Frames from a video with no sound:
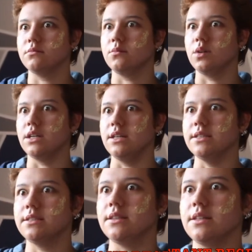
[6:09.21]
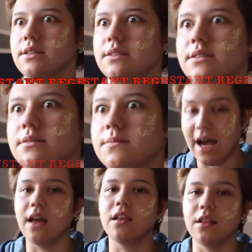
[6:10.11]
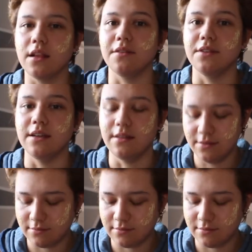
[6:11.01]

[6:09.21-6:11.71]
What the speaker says: What is this? I loved it.